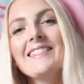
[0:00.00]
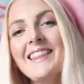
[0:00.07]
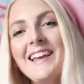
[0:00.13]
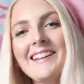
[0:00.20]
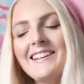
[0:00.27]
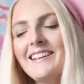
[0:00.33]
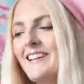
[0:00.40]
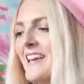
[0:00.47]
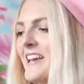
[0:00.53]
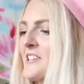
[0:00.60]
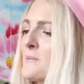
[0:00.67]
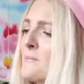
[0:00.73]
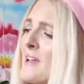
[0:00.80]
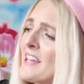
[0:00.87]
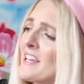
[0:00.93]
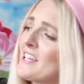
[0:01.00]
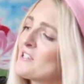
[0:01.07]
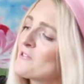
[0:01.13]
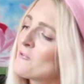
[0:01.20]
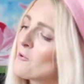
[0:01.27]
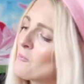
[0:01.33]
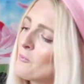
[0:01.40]
Then the next bag
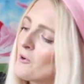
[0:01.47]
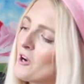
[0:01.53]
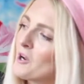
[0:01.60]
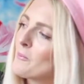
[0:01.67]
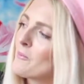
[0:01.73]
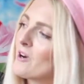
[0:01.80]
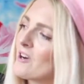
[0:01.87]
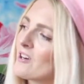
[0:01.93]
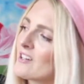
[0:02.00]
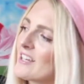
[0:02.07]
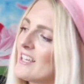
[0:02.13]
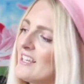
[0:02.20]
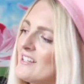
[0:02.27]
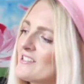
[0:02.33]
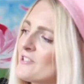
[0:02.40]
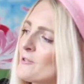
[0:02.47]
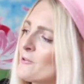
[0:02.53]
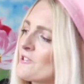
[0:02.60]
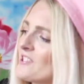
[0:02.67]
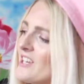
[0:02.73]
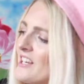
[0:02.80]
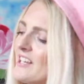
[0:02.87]
is from Primark. It
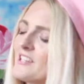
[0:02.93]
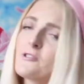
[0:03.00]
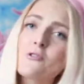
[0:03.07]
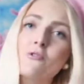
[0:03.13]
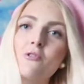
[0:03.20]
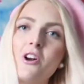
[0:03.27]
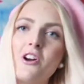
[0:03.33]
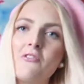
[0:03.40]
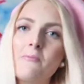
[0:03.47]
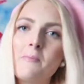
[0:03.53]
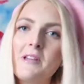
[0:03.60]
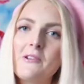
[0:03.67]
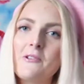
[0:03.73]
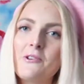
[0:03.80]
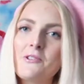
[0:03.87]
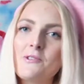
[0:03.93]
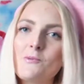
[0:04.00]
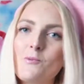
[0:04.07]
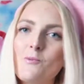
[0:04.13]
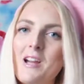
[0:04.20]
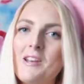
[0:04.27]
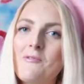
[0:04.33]
looks a little rough because
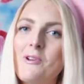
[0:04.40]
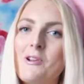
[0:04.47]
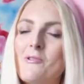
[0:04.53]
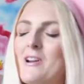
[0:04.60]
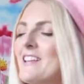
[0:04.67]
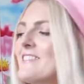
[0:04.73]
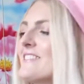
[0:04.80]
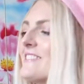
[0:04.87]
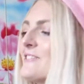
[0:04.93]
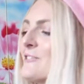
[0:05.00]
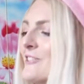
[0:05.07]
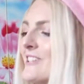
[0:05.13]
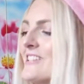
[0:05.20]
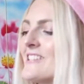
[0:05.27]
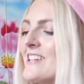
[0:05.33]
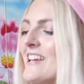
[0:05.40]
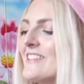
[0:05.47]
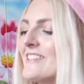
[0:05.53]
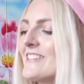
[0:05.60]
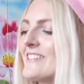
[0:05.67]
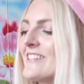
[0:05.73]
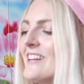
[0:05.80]
when we went to the
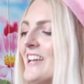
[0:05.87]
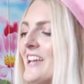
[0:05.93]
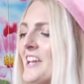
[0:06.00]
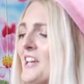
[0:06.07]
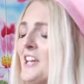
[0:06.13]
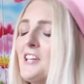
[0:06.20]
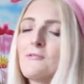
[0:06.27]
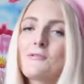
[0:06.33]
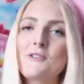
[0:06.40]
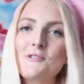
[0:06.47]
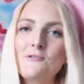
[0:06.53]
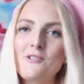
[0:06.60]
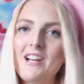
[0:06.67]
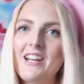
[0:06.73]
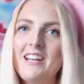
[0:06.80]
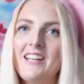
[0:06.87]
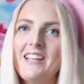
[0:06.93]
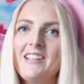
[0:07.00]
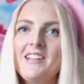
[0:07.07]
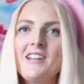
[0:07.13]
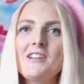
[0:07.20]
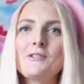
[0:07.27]
center it was
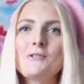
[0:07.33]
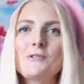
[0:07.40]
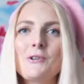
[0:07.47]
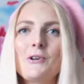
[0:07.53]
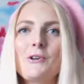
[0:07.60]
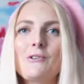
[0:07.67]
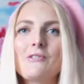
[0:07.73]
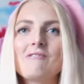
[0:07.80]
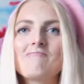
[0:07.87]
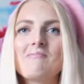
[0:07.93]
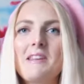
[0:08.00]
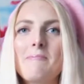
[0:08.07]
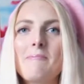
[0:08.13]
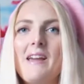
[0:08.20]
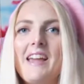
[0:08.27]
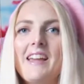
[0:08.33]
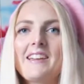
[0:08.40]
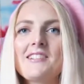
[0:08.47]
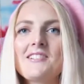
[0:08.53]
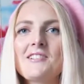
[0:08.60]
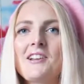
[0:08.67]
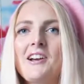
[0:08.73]
rainy, so the bag
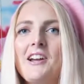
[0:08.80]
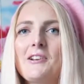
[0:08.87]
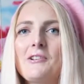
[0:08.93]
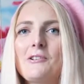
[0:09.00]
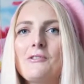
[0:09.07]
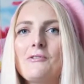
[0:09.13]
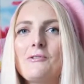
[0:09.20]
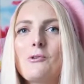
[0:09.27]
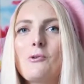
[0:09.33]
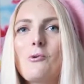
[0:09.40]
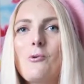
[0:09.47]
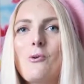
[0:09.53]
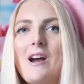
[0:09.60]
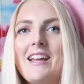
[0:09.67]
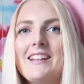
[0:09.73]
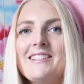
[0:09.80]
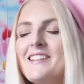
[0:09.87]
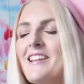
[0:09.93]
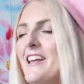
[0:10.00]
is kind of wet